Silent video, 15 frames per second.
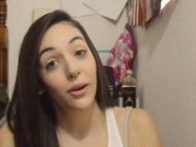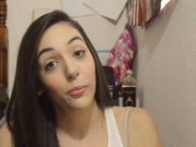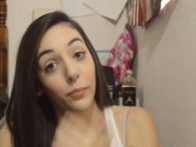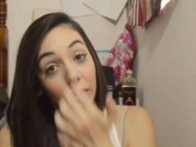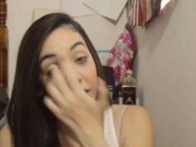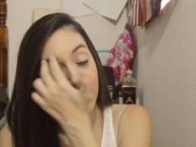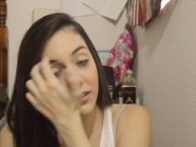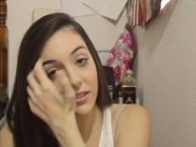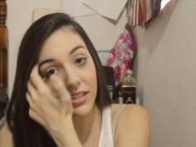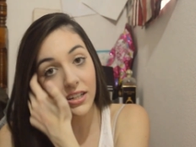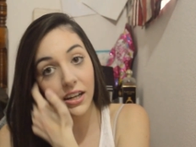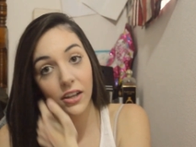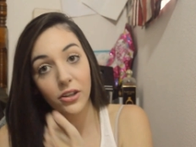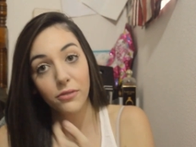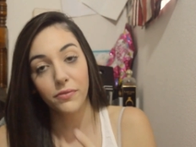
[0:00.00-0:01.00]
but this is
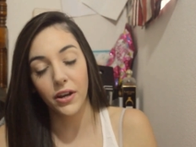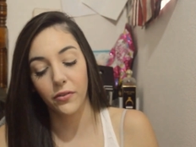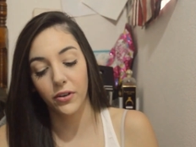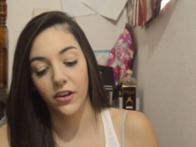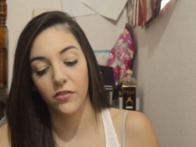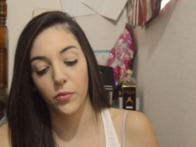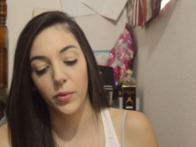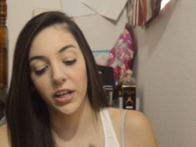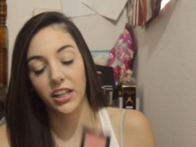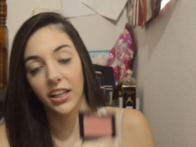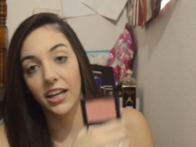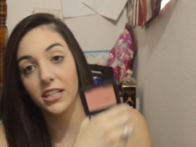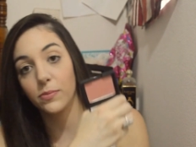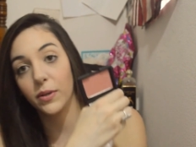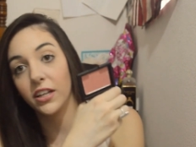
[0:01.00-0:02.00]
another favorite everybody
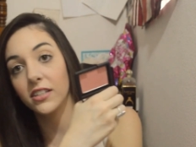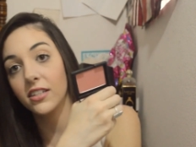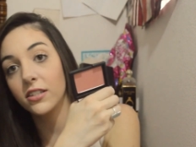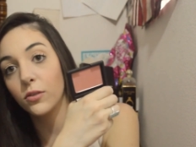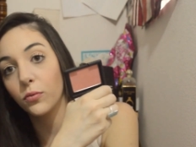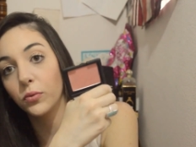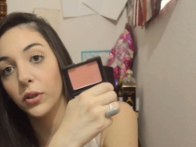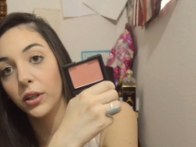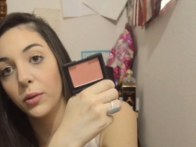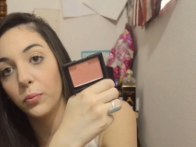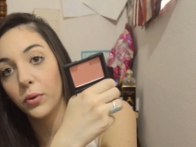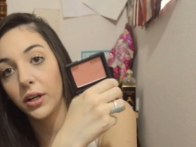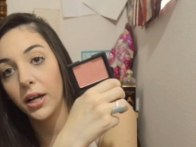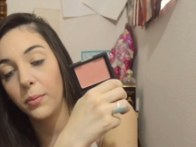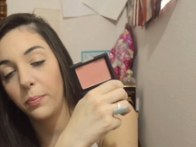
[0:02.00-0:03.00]
likes because it's a really
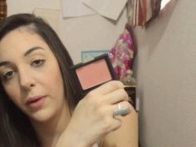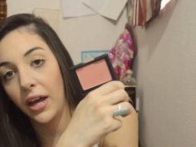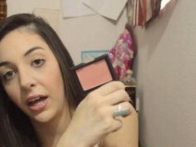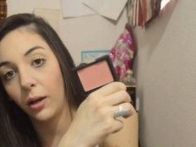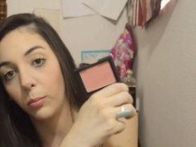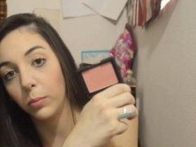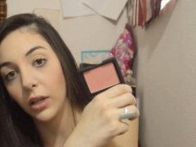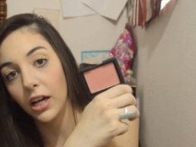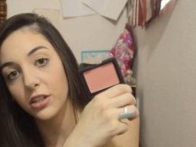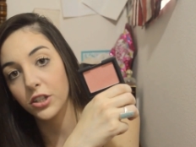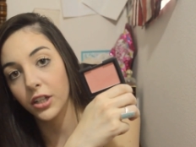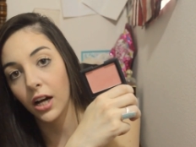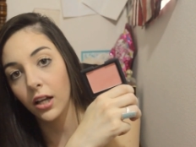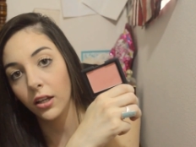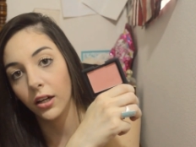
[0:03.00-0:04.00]
pretty pink blush
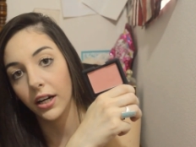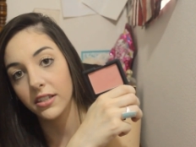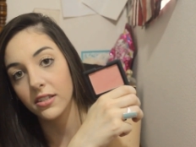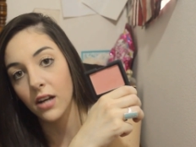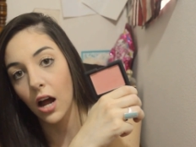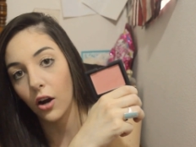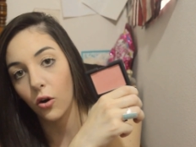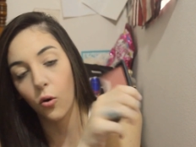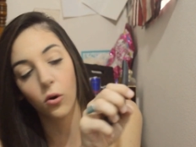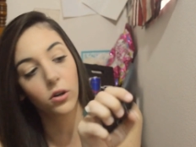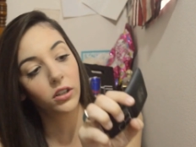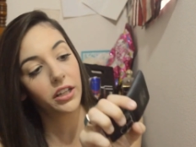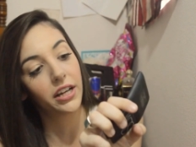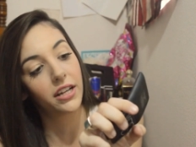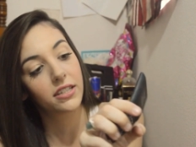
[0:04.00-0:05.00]
color. It's not
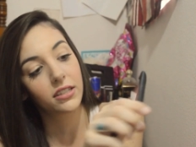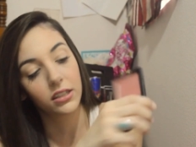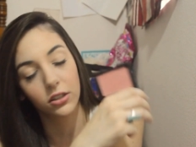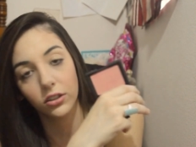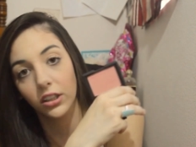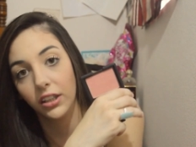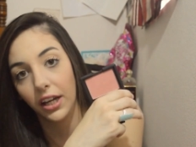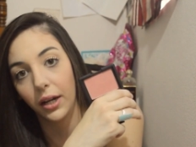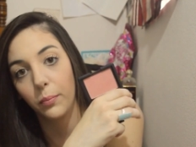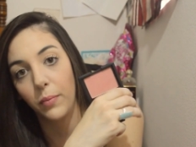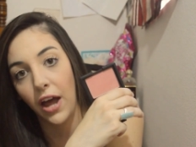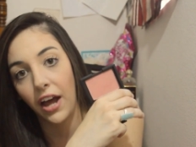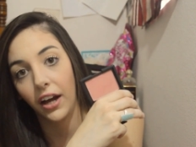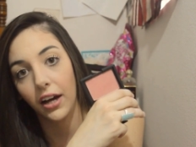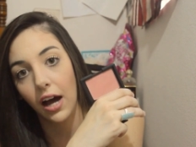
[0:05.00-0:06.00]
corally, it's literally like a
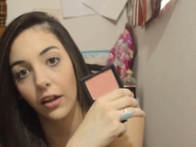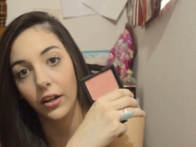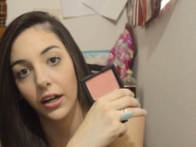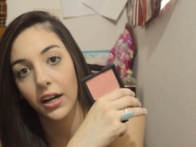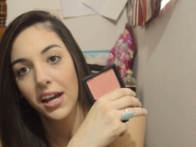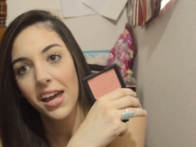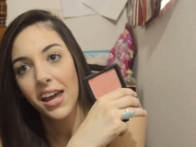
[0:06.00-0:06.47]
pink color.